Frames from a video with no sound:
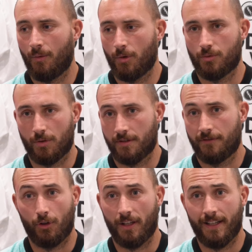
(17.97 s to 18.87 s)
which was
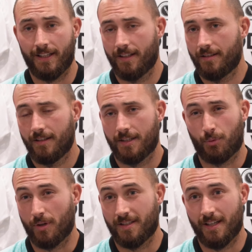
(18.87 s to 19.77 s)
fully needed. It's
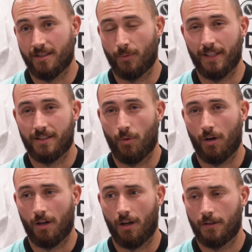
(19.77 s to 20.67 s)
pre-season, we need to
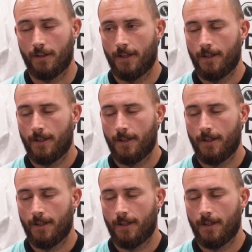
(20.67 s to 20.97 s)
work hard.